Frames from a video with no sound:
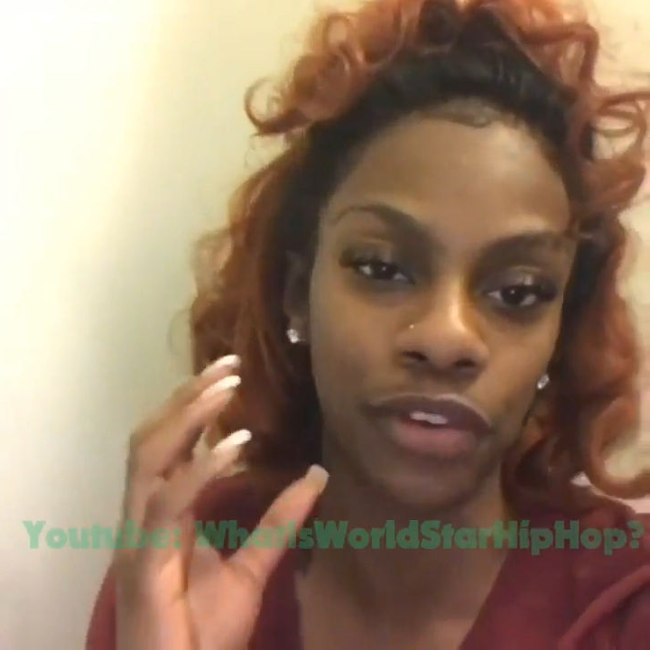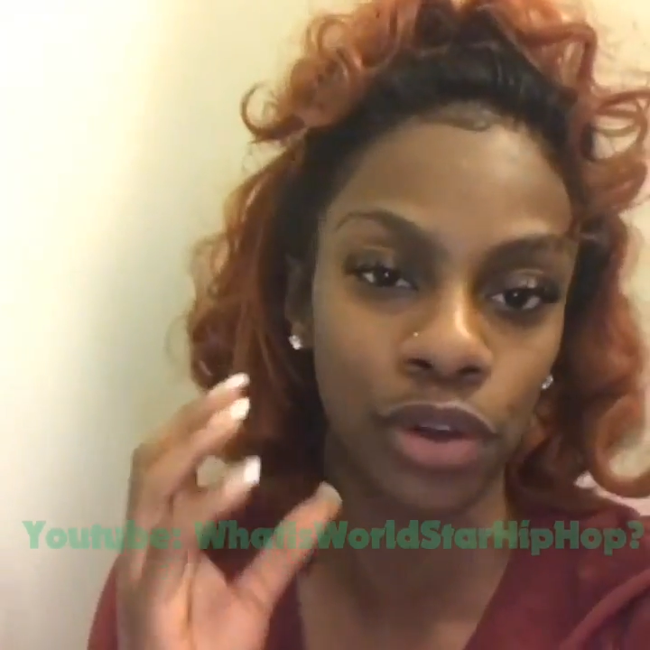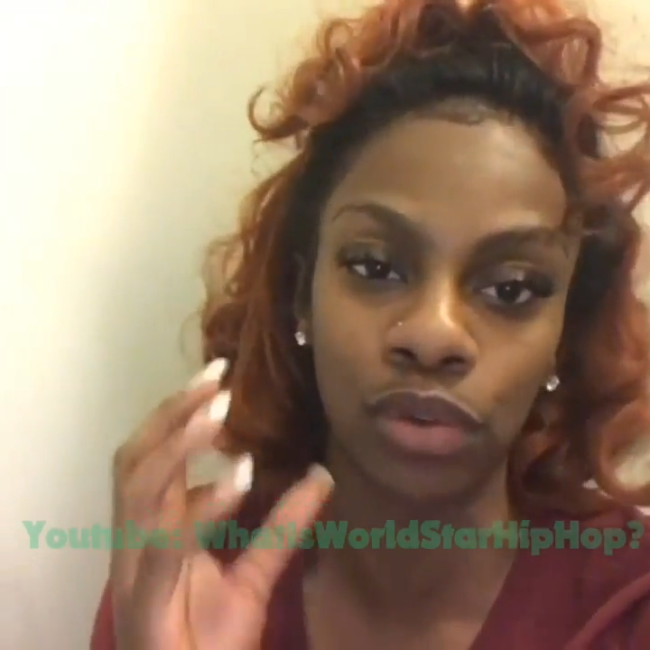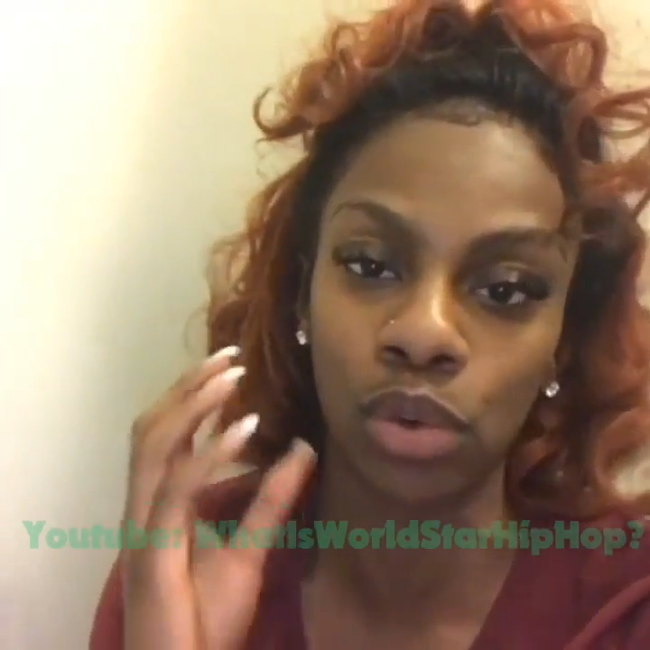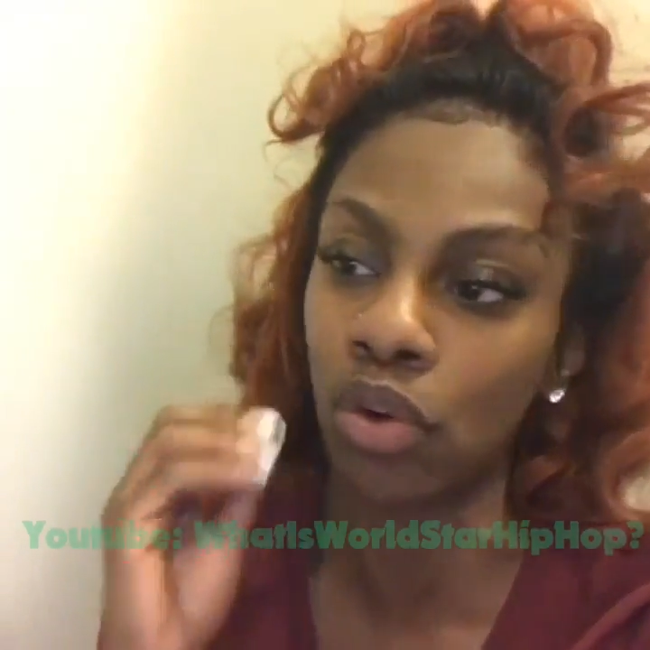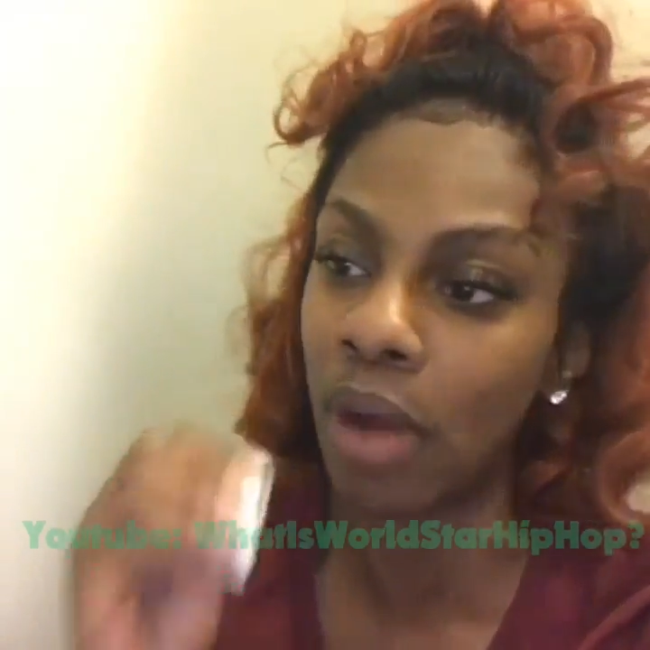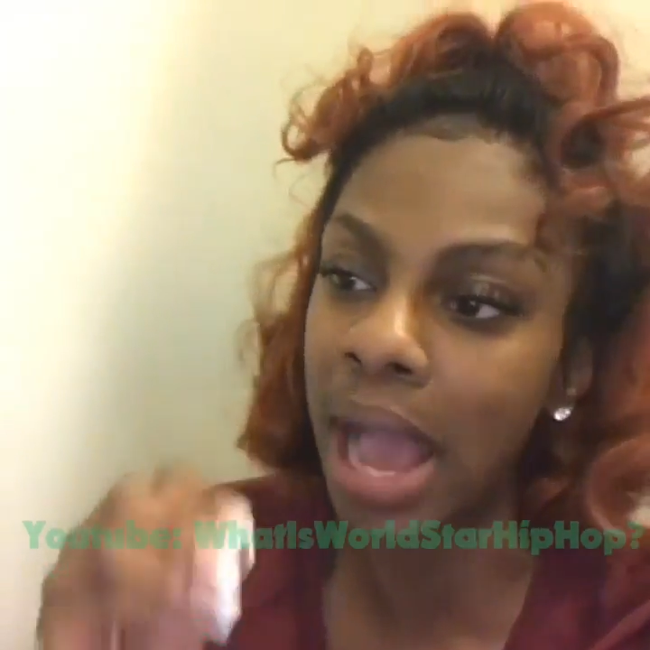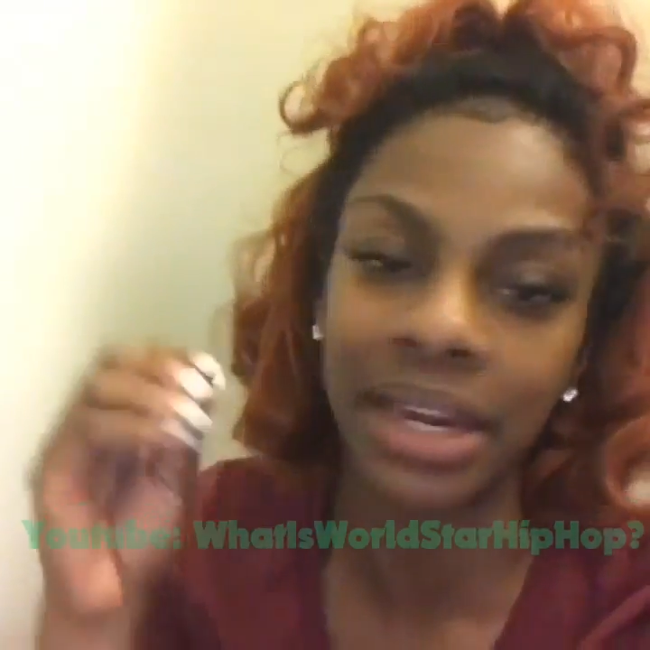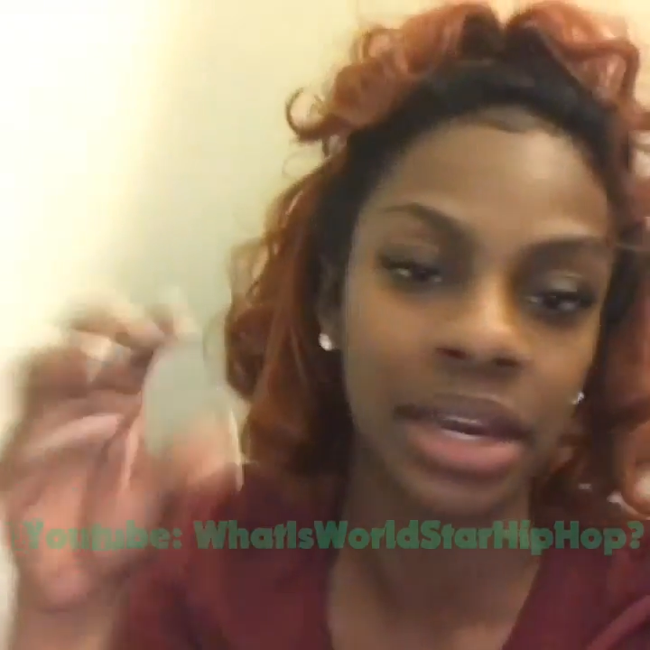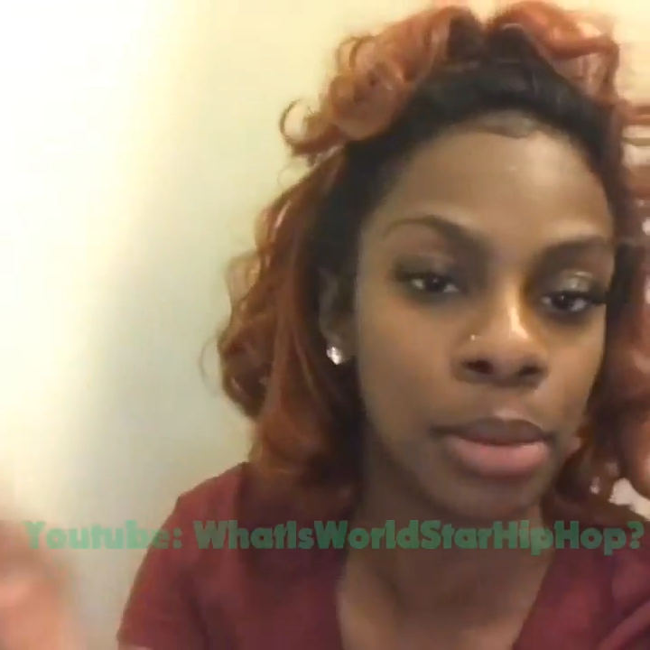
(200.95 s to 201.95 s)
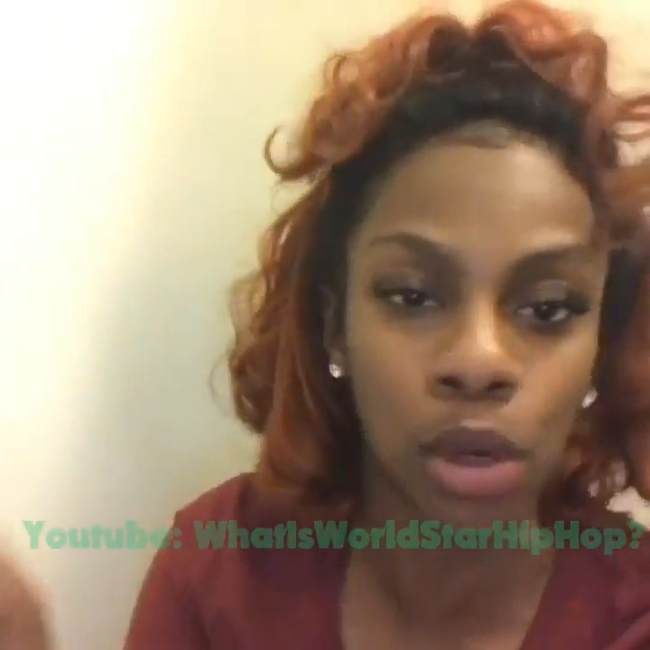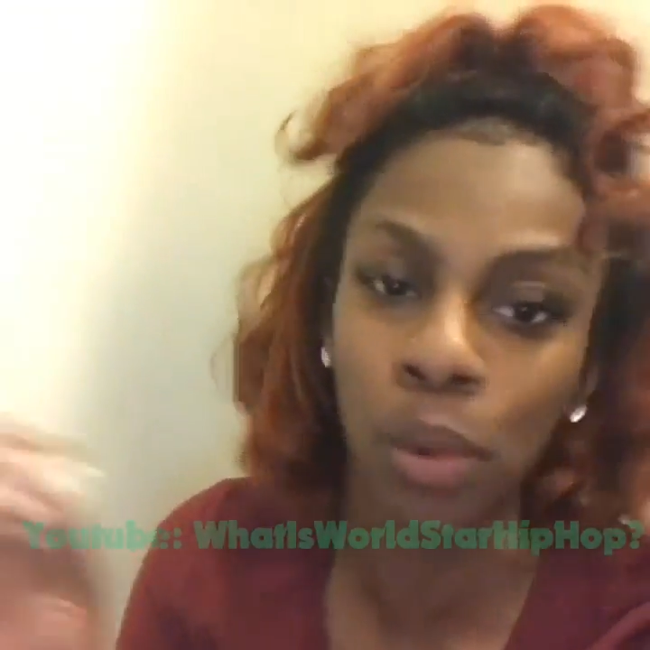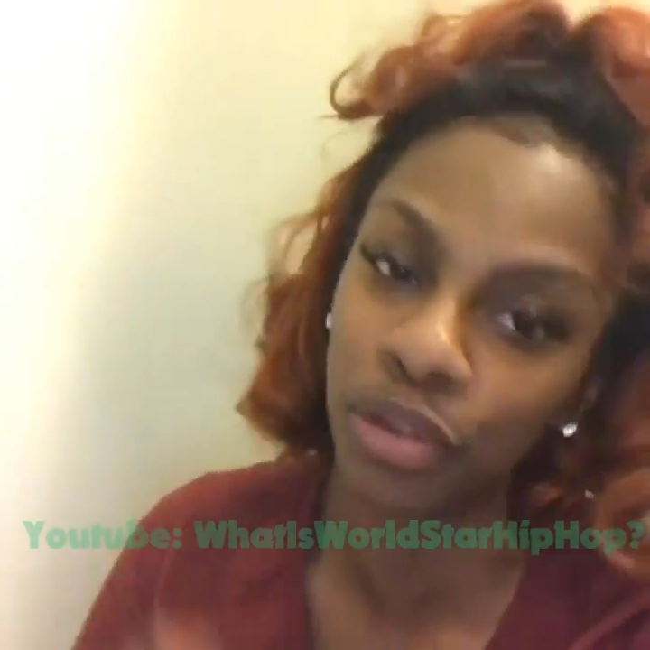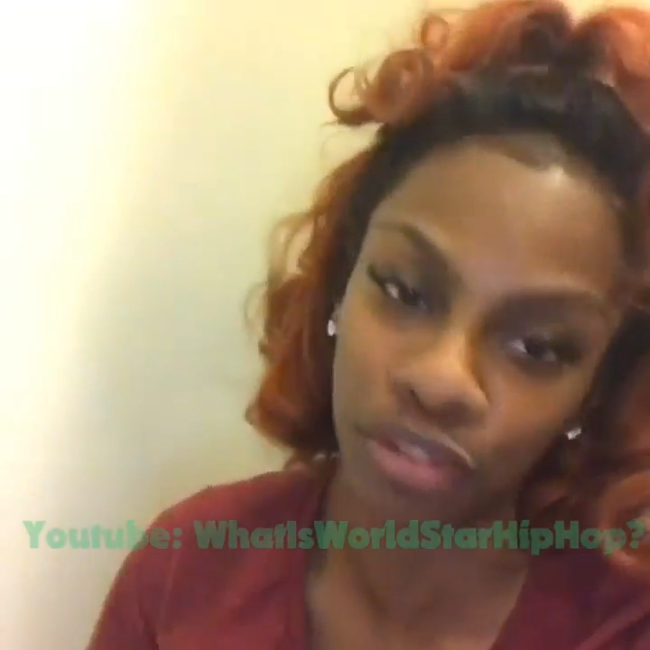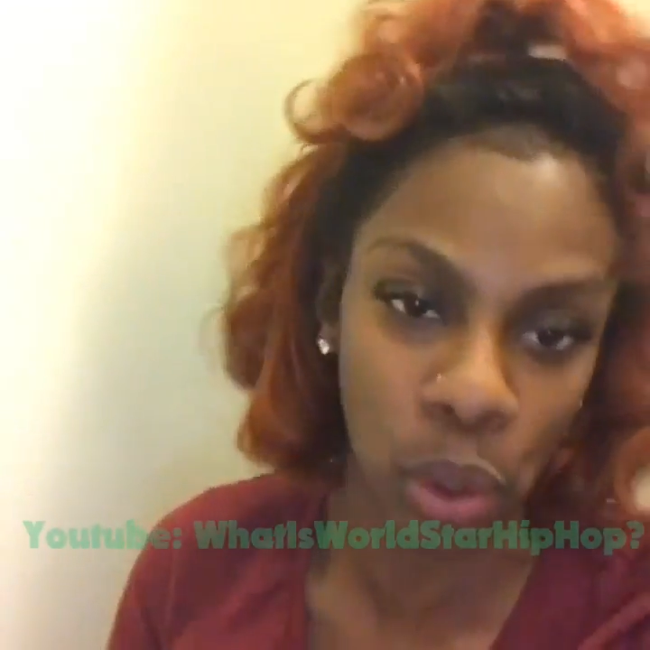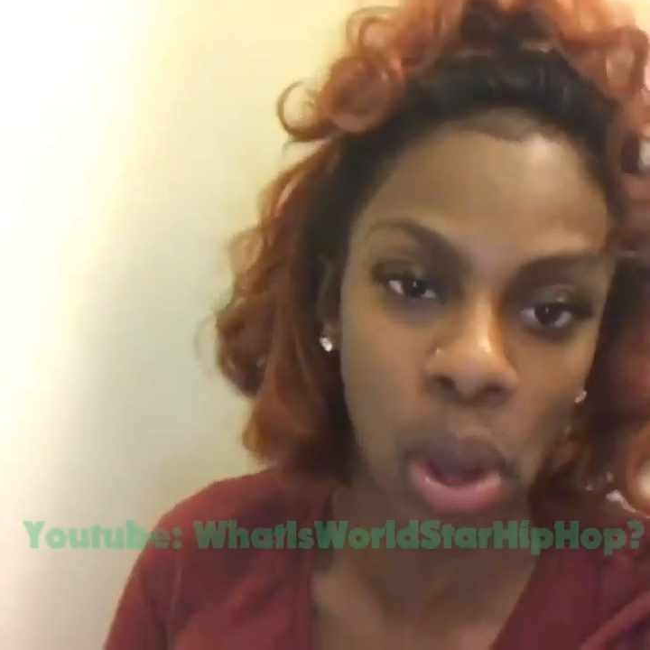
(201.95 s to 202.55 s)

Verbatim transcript: the funeral crying in the middle of the